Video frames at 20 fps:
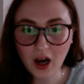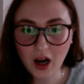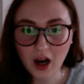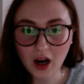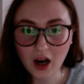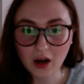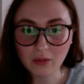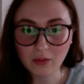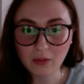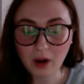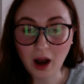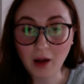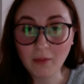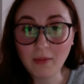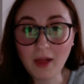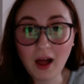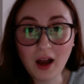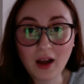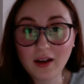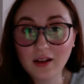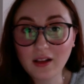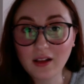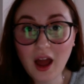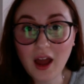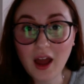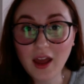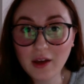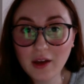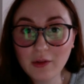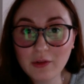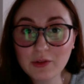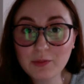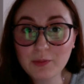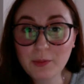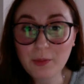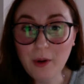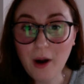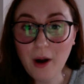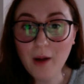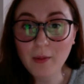I'm not gonna lie, it was
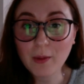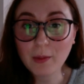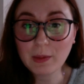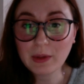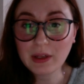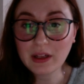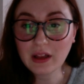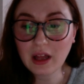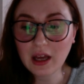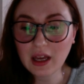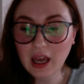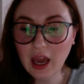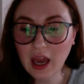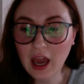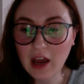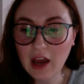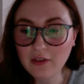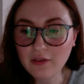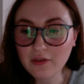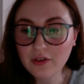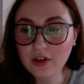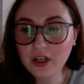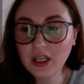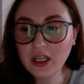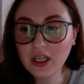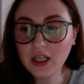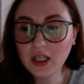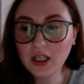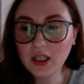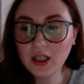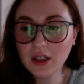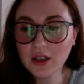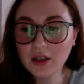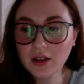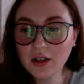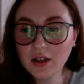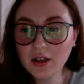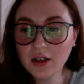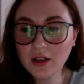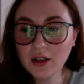probably like every
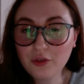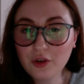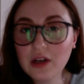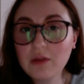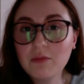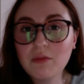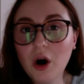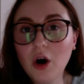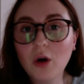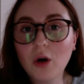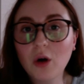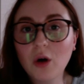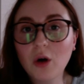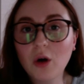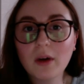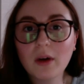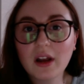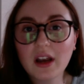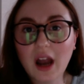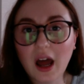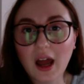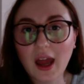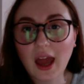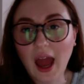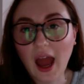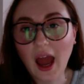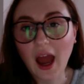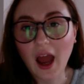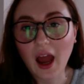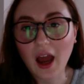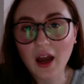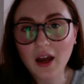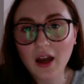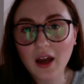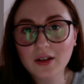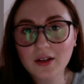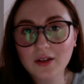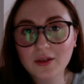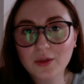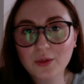free moment I
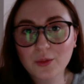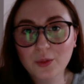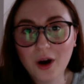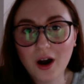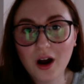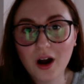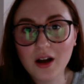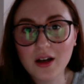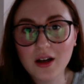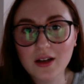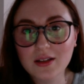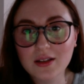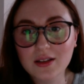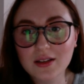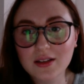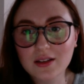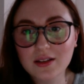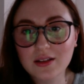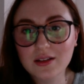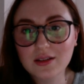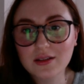had was